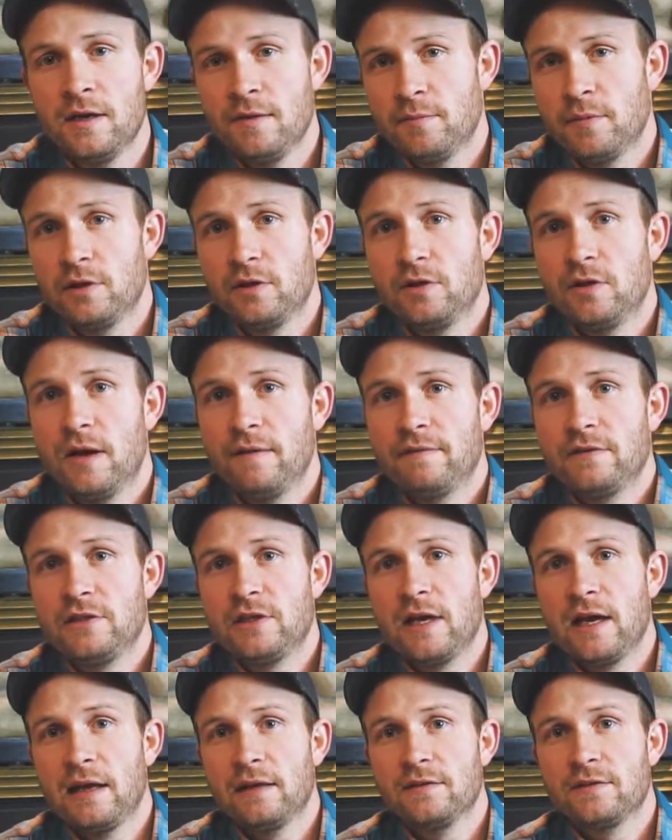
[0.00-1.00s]
but you do have a
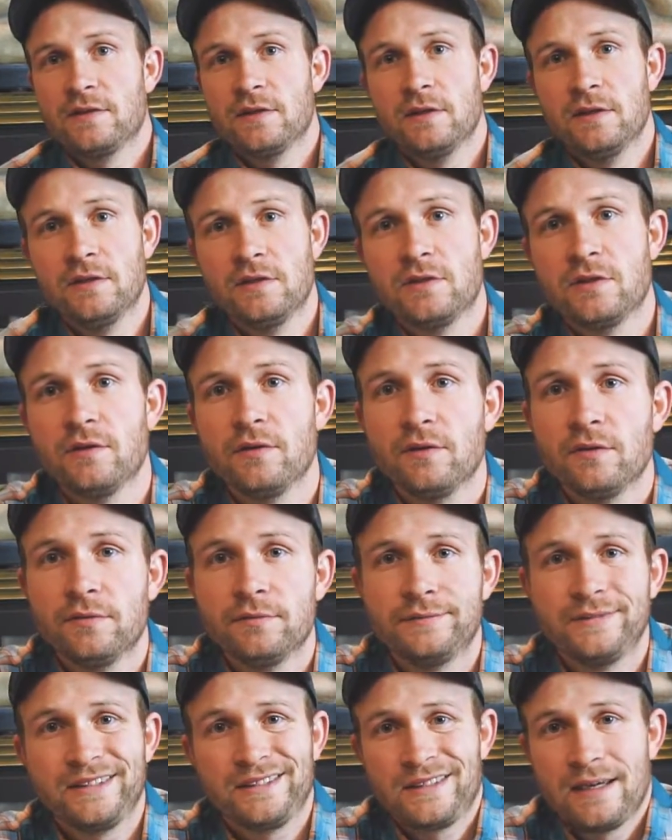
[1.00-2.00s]
chance. So
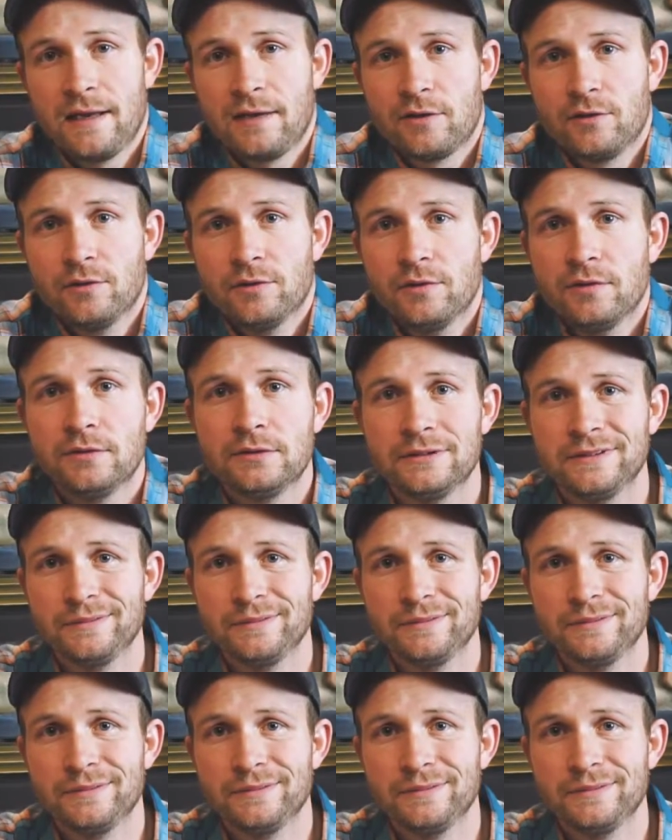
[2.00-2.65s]
that's kind of cool.